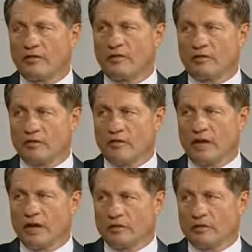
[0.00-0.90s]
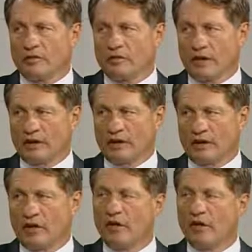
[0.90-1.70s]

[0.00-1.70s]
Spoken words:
the food has been affected.